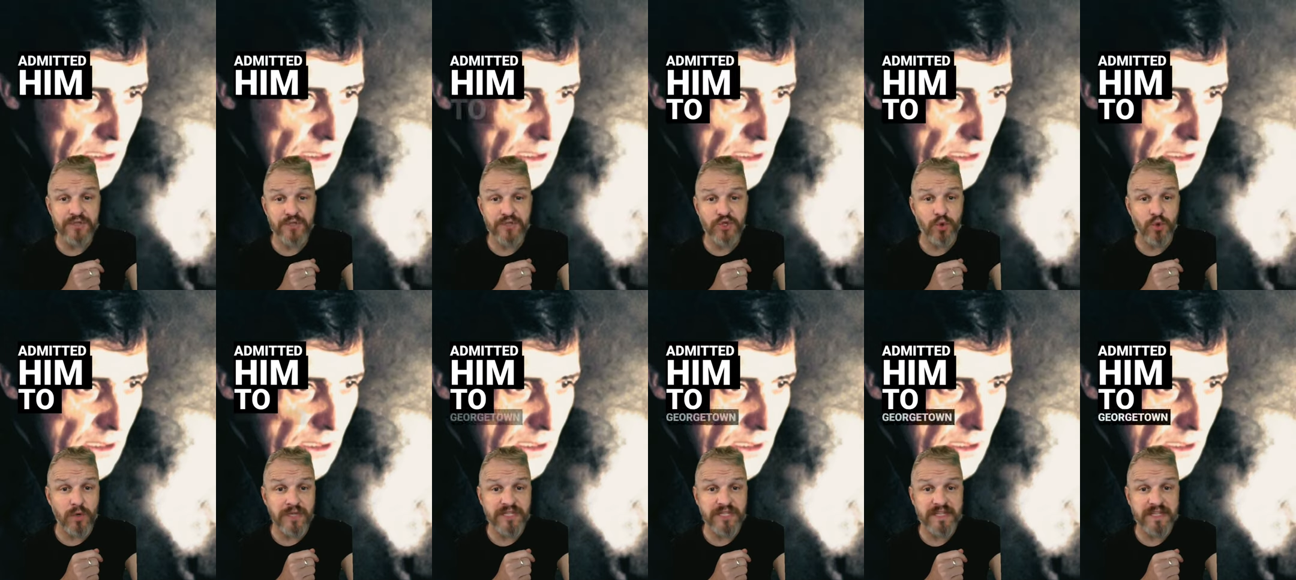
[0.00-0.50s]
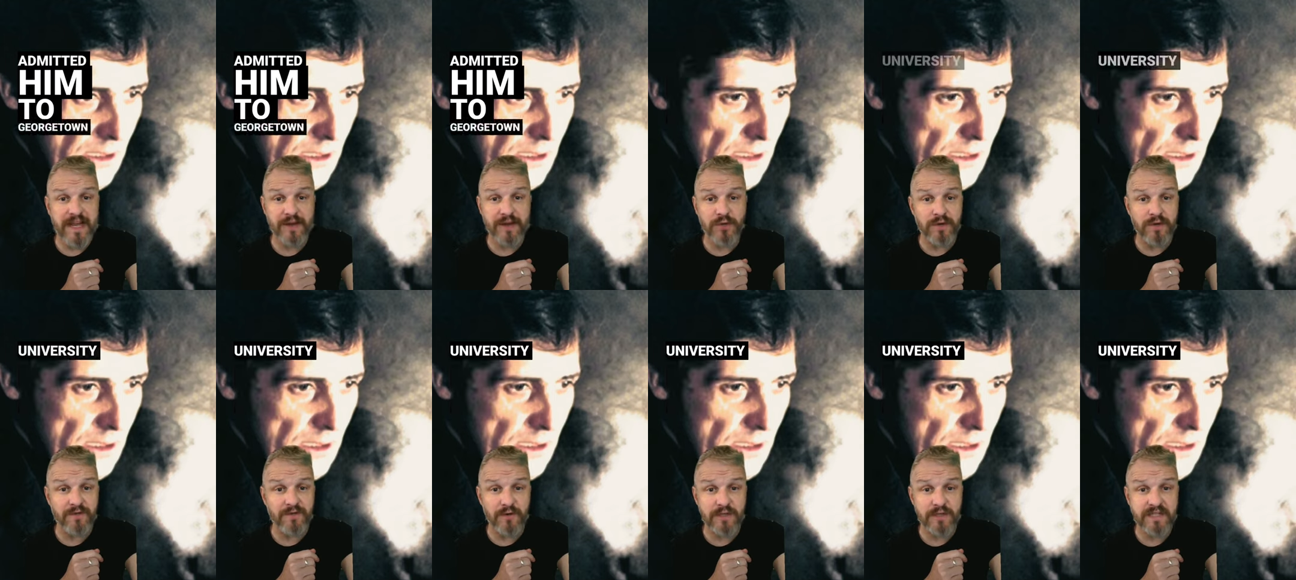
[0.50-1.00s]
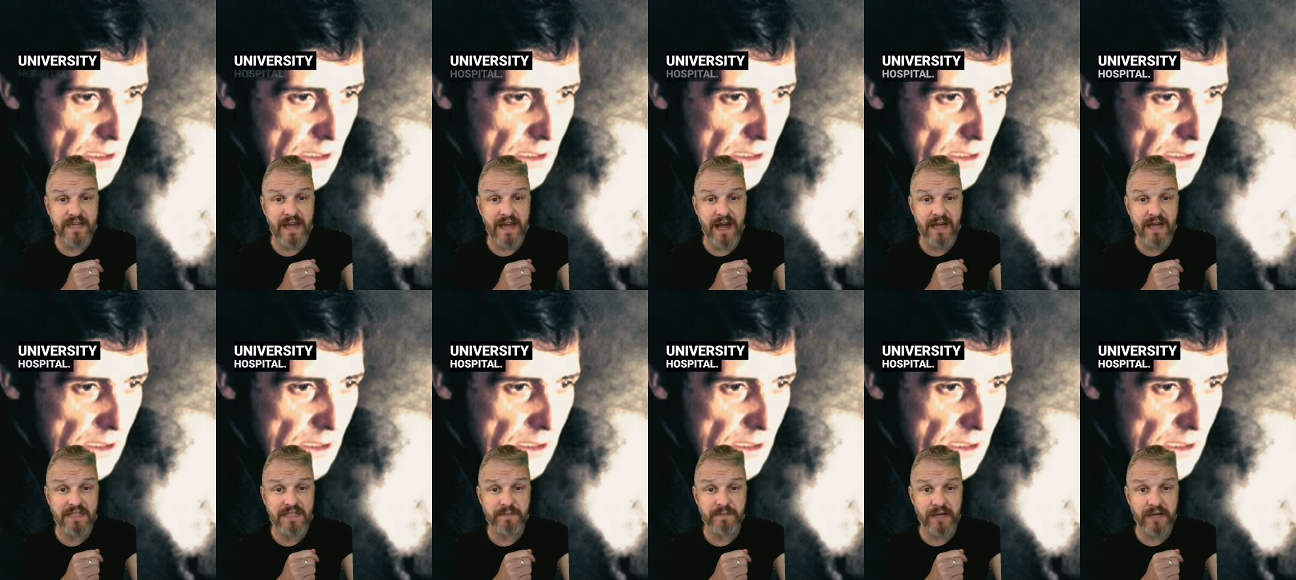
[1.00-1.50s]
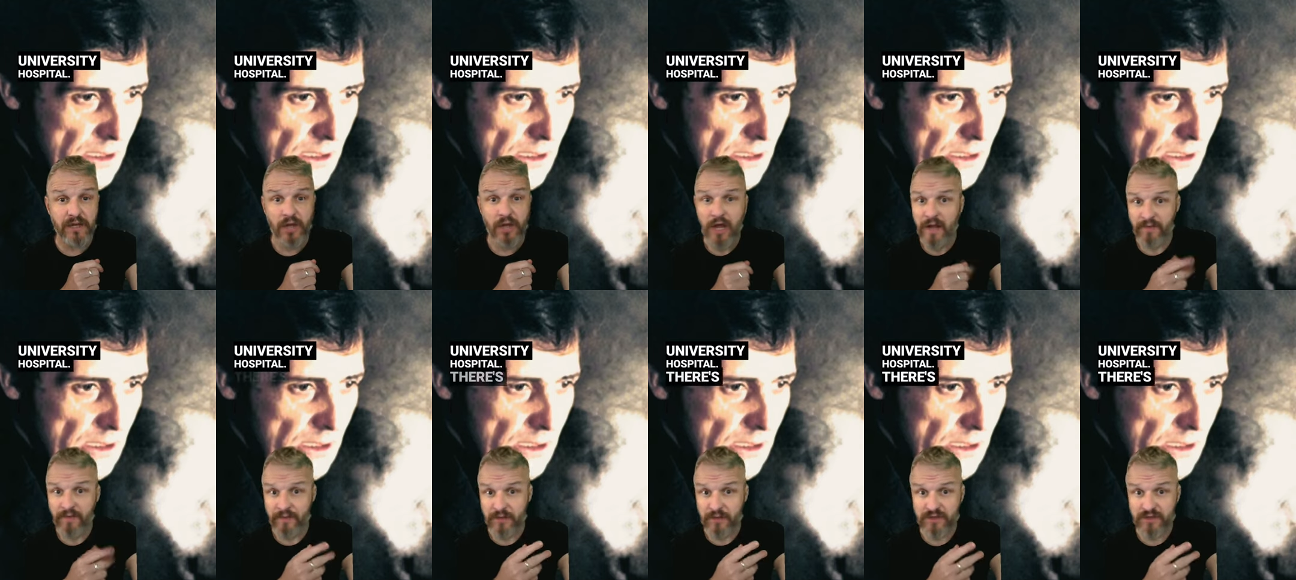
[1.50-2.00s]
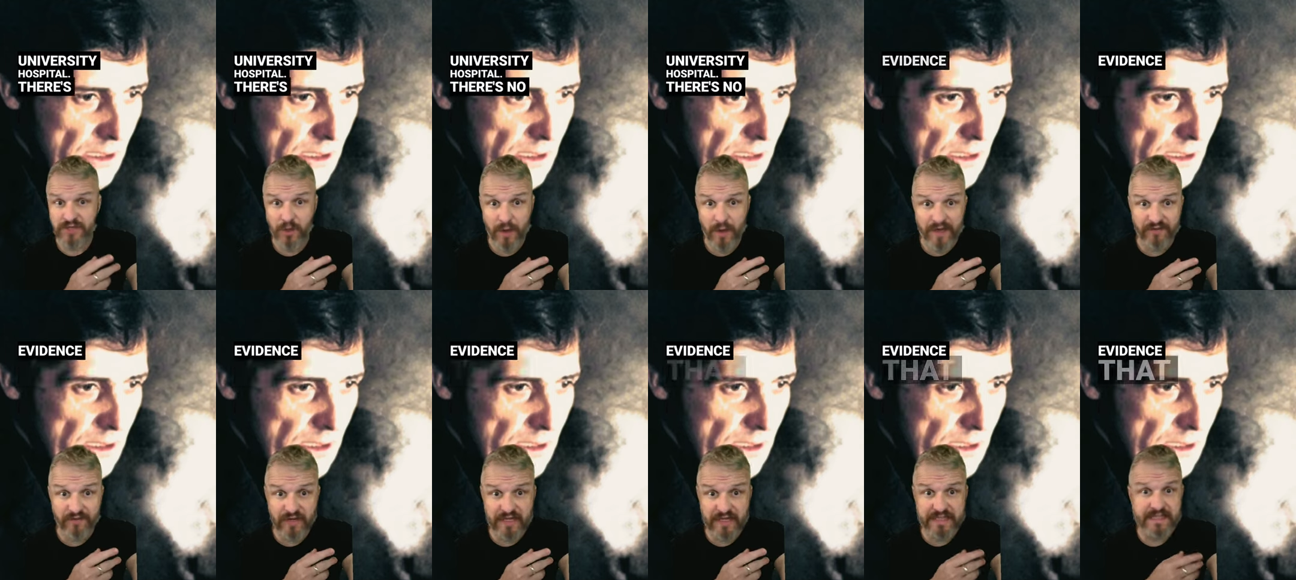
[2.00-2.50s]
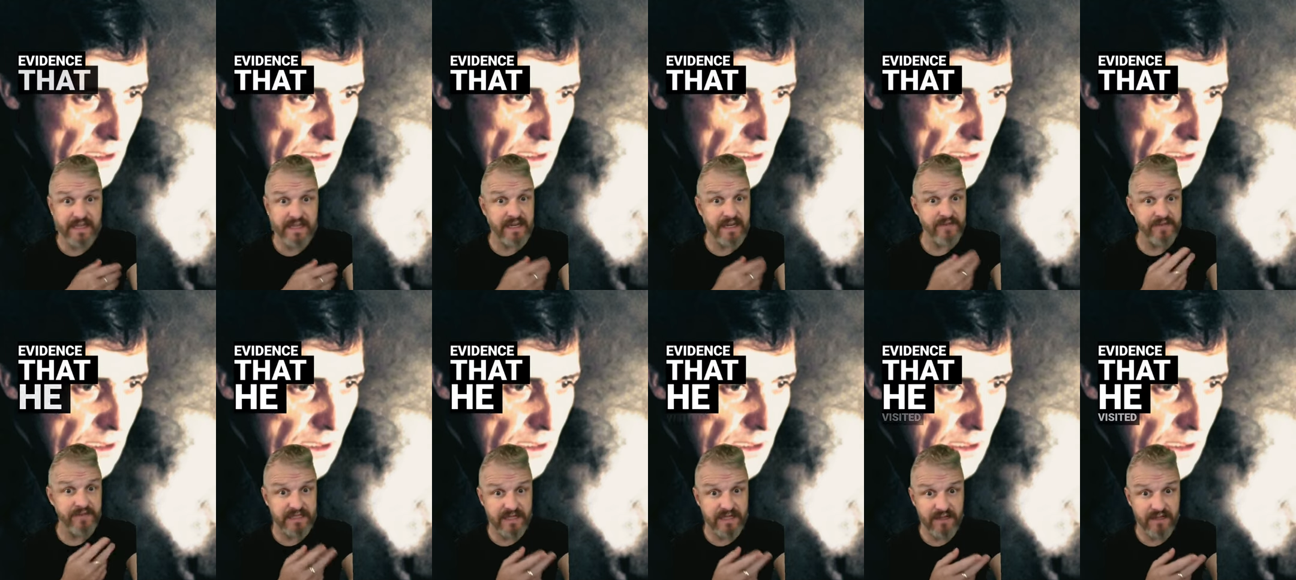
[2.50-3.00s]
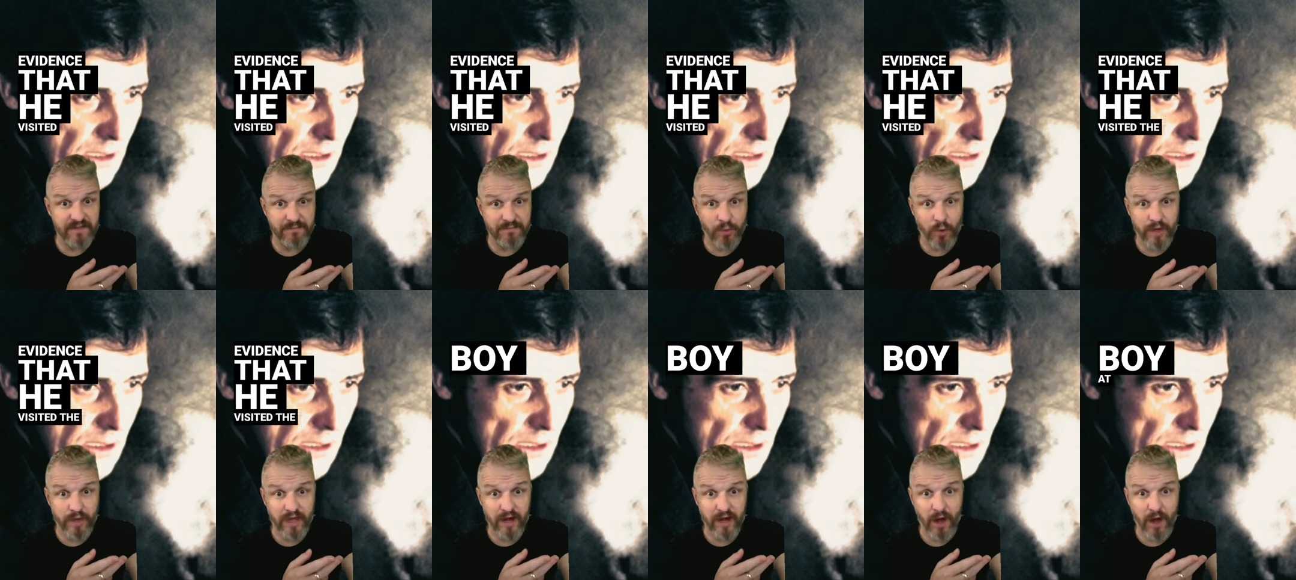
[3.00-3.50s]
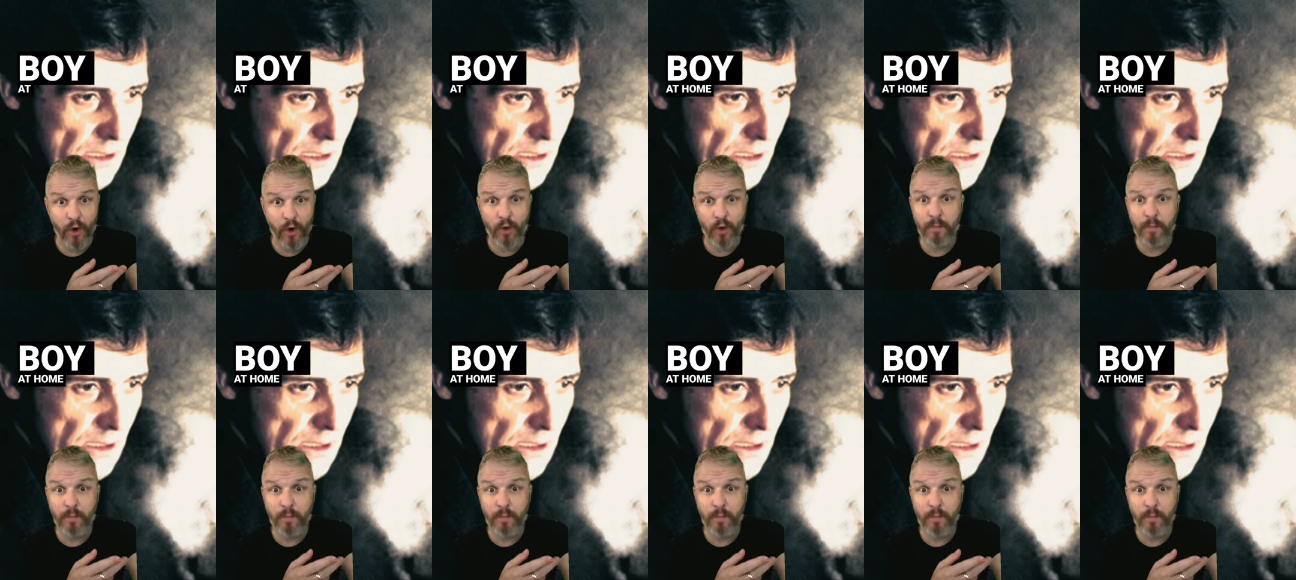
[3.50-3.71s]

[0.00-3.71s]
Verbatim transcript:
Speaker 1: him to Georgetown University Hospital. There's no evidence that he visited the boy at